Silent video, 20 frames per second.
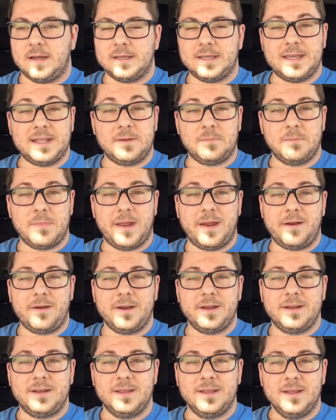getting
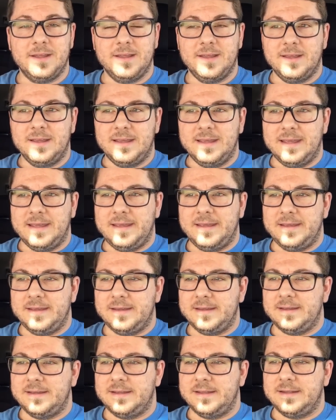married
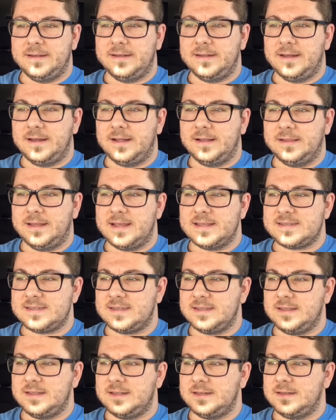in less
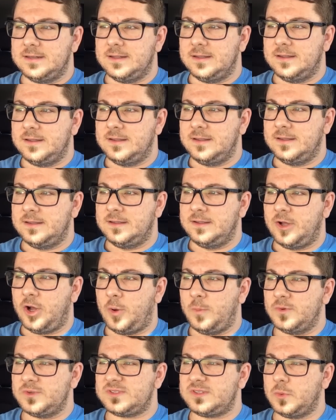than
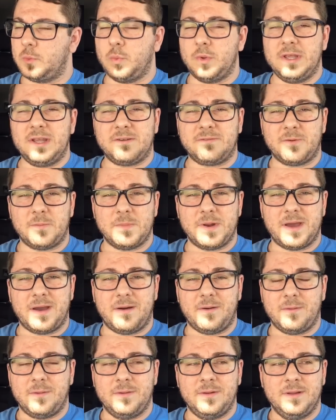almost a week from
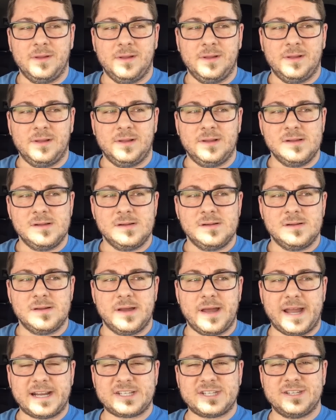now.
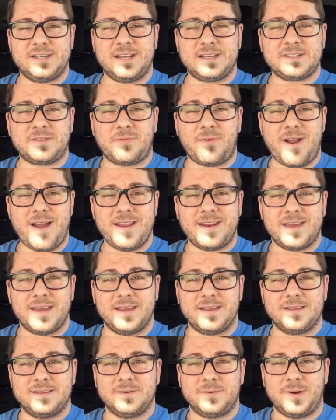Actually, next
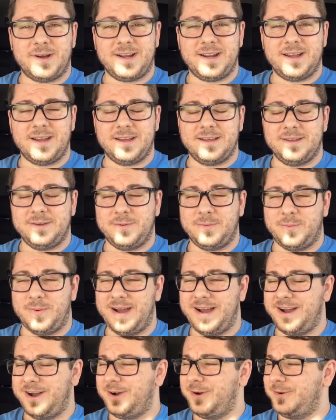Friday.
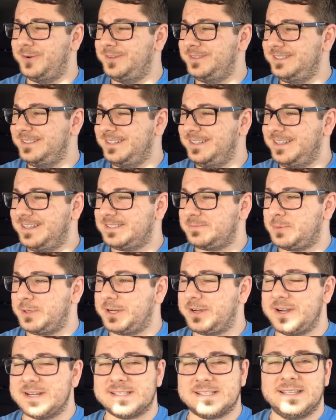Wow, it's
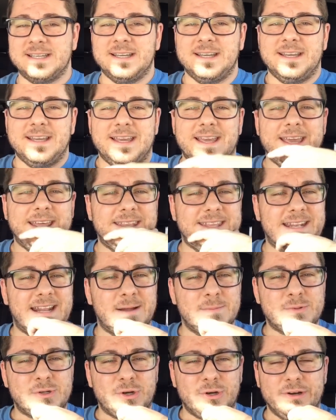pretty crazy. And then
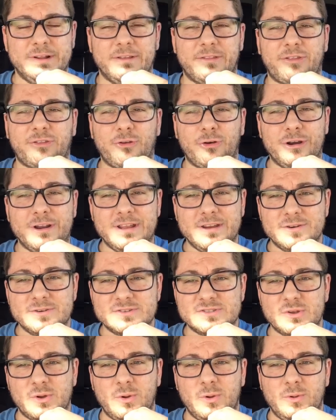I'm turning 30
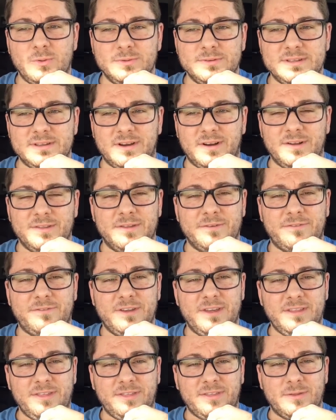years old on the
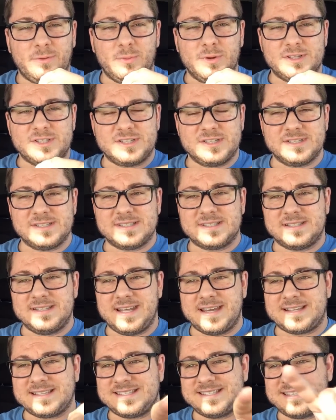5th, which is
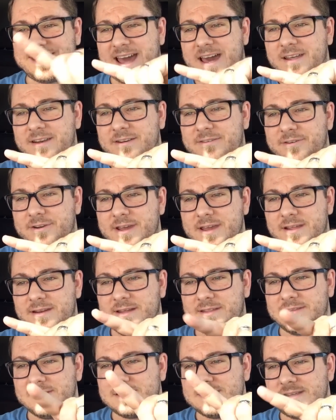next Saturday.
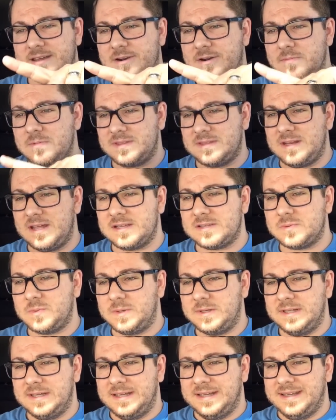Not this Saturday, but the next one.